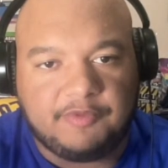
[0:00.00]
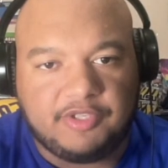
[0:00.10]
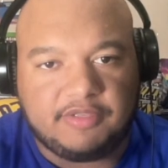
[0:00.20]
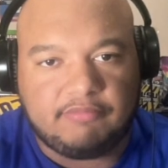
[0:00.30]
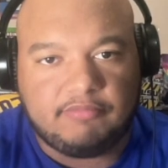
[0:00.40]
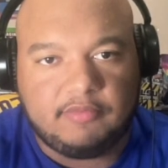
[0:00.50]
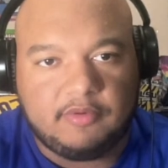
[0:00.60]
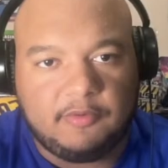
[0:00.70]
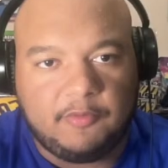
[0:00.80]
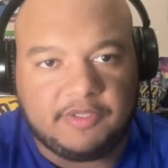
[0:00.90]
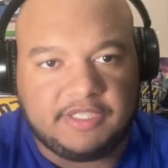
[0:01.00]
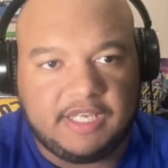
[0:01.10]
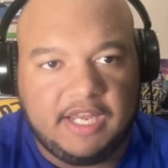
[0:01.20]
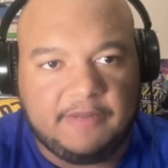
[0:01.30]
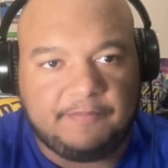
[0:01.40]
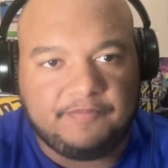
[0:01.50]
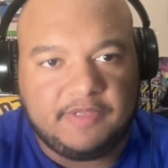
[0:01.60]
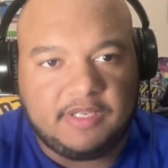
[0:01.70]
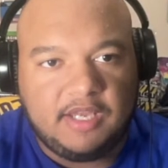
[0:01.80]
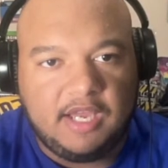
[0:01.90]
Just once again,
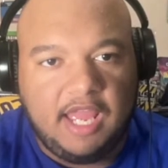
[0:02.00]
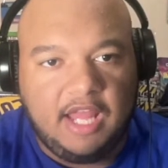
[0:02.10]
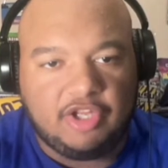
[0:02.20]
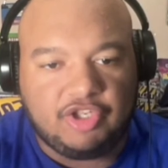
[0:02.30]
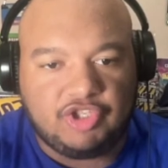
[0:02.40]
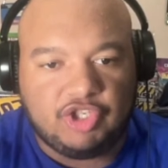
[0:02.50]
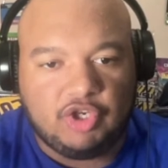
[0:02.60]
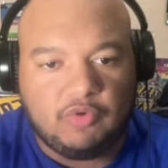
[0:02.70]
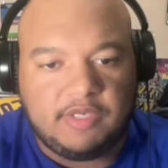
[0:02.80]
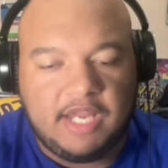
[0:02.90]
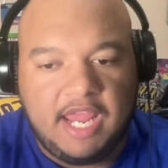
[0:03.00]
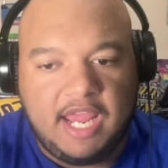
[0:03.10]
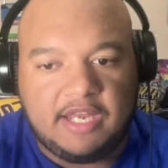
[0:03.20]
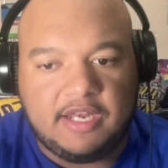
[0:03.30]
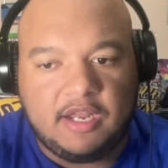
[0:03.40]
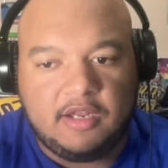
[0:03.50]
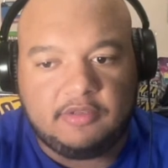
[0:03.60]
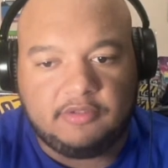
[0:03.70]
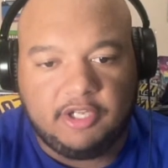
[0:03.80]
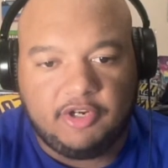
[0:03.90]
LSU 10,
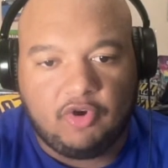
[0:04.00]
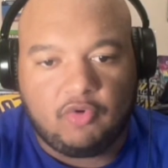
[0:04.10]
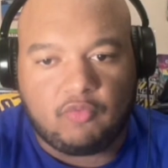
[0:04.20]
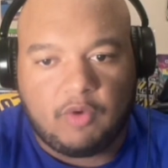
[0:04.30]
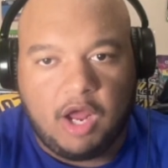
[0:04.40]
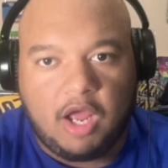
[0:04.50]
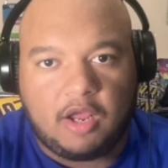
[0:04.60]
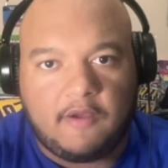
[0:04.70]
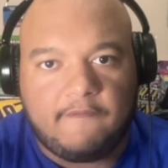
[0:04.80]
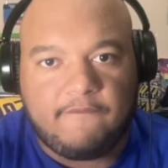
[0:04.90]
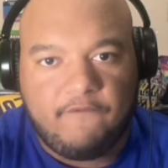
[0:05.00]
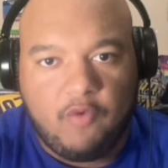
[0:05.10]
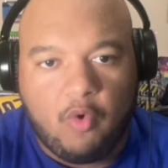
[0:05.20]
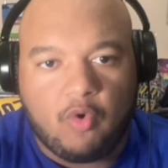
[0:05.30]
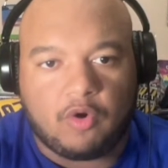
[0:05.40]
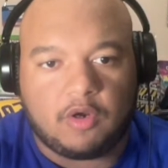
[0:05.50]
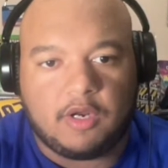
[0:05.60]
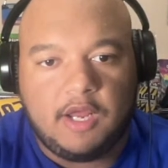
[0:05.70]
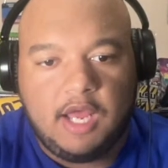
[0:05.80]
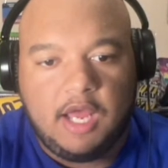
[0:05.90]
Little Rock 4.